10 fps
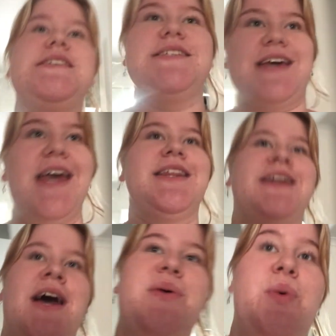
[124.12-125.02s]
staying the
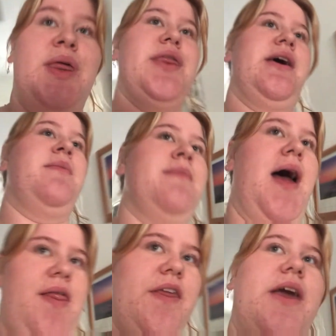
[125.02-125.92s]
night with them
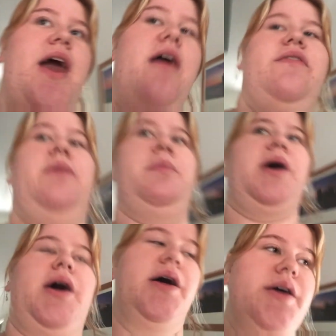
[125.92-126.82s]
at the caravan
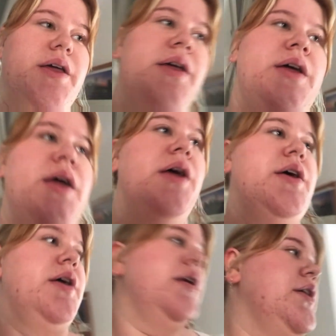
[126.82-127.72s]
park,
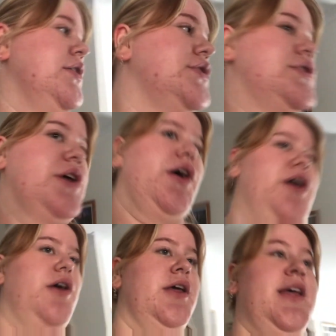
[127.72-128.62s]

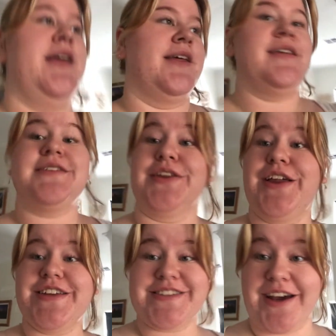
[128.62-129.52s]
so it's a lot
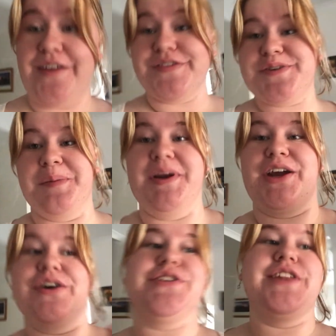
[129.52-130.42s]
of stuff. So I'm gonna
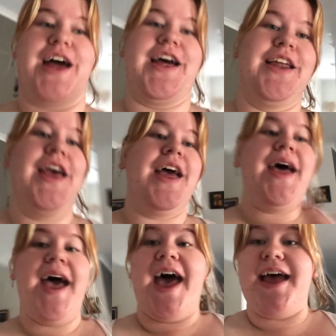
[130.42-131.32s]
go do that,
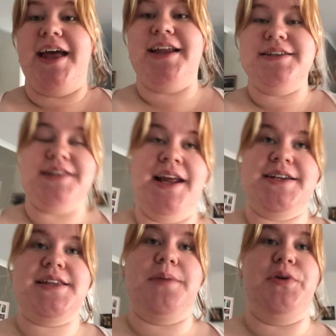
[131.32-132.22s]
and the
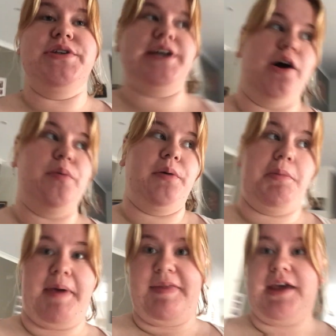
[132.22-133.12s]
next clip you see I'll probably
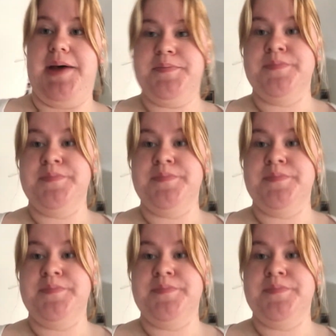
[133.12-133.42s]
be there.